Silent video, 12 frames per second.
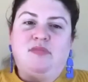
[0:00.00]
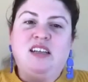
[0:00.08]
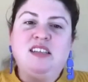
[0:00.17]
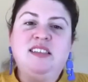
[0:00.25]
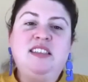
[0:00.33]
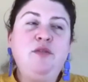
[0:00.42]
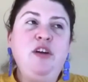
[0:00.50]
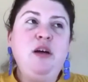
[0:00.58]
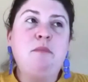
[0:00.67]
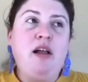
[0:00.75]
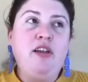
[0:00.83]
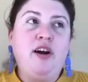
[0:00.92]
Sylvia
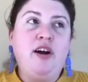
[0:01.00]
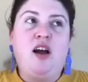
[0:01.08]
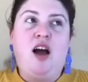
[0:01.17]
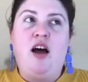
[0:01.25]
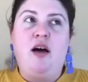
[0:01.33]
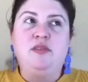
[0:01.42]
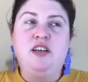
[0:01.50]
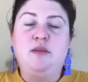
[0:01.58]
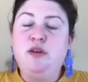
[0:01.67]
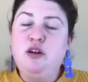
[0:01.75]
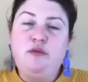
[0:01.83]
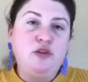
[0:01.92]
Muller did a
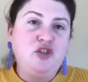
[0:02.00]
beautiful